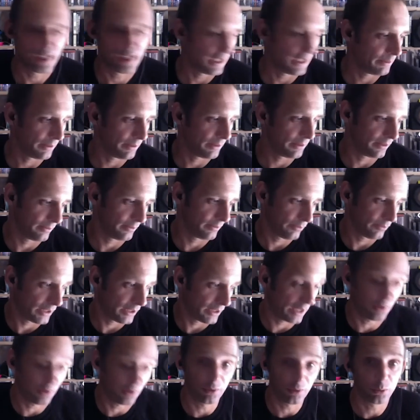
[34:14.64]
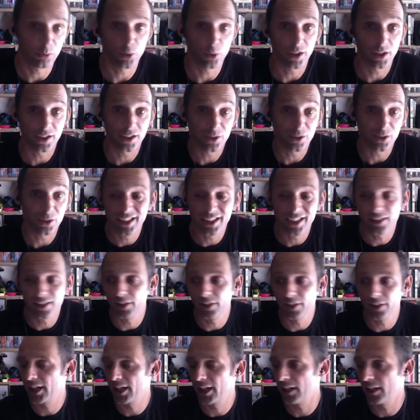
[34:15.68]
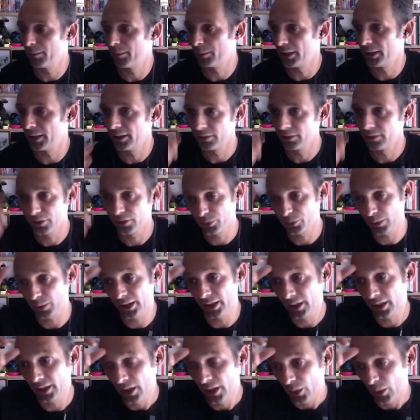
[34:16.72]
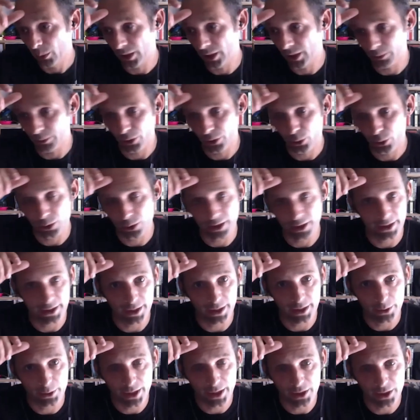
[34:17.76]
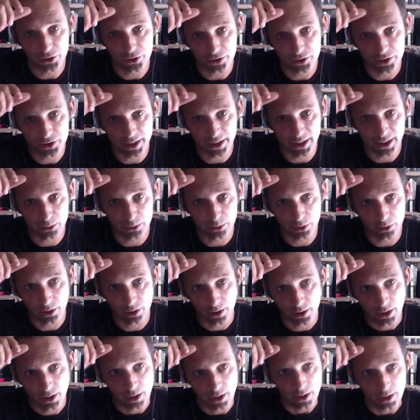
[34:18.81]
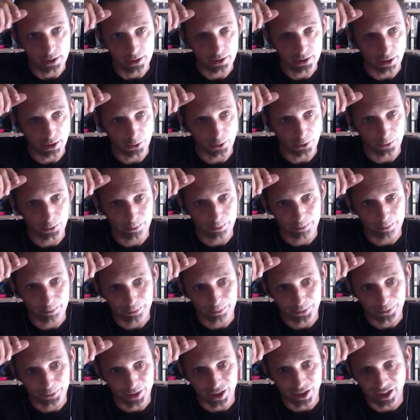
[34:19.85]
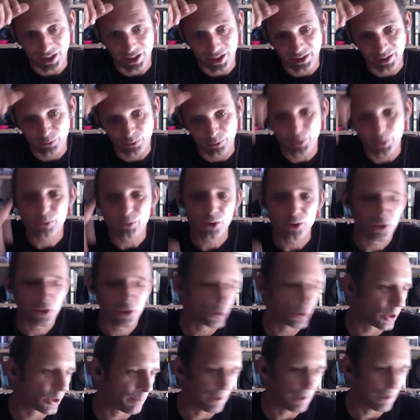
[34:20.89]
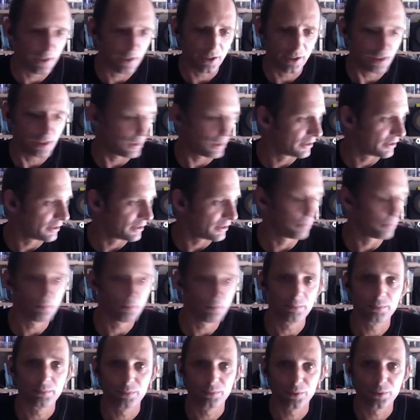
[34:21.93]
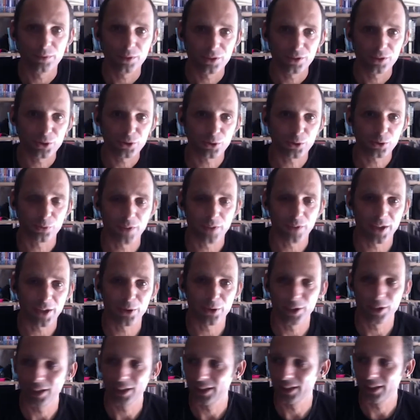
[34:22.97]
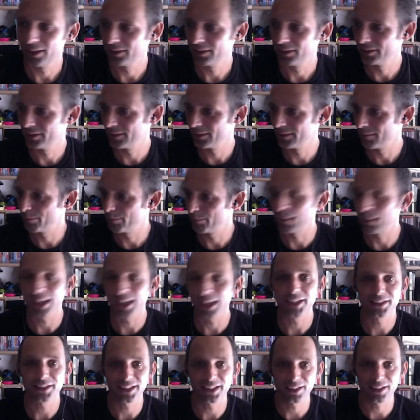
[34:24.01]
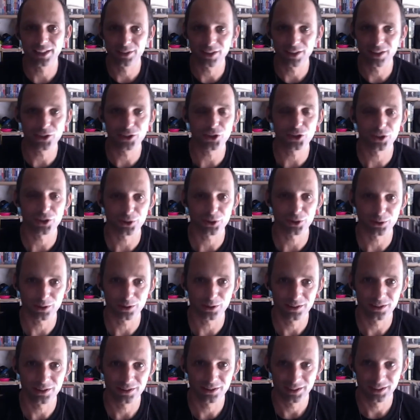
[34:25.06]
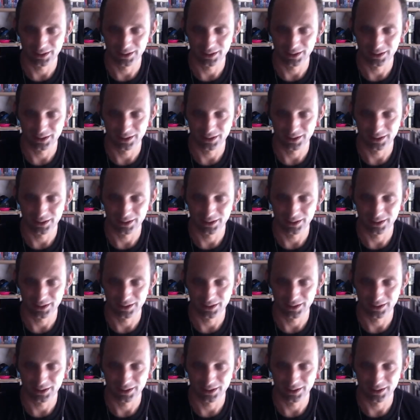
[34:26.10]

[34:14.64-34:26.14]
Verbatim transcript: in what I do. You know, there can't be, because we don't record any location sound. So we record a bit at some sort of very basic digital,